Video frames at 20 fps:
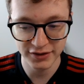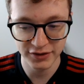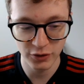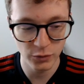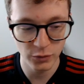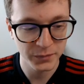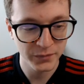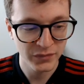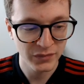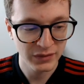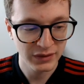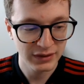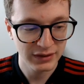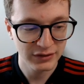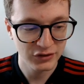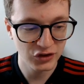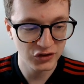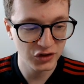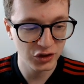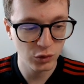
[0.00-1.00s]
So
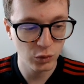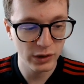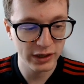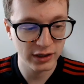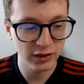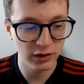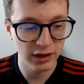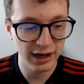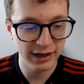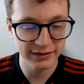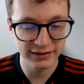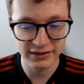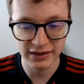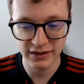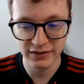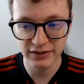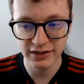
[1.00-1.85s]
just a quick glance,